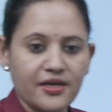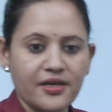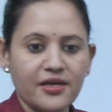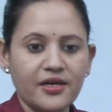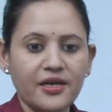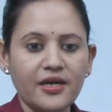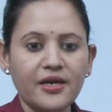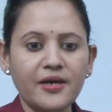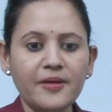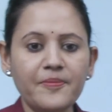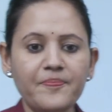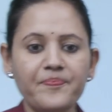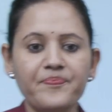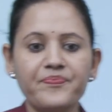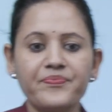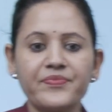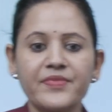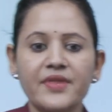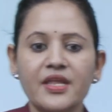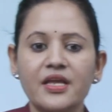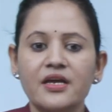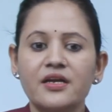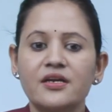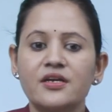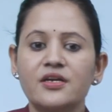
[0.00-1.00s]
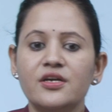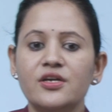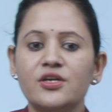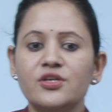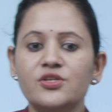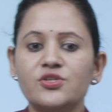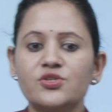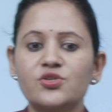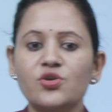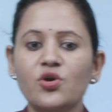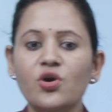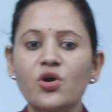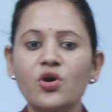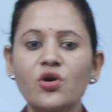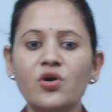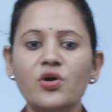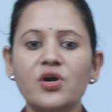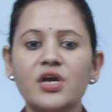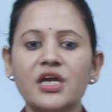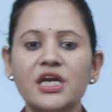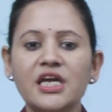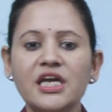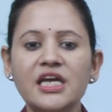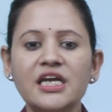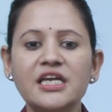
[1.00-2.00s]
Clear? So,
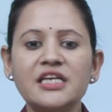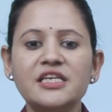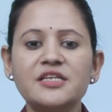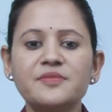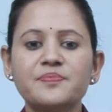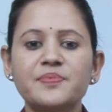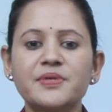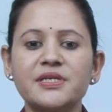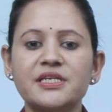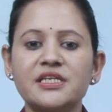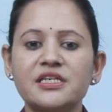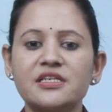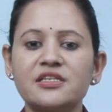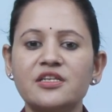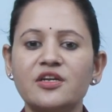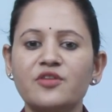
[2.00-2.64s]
he interpreted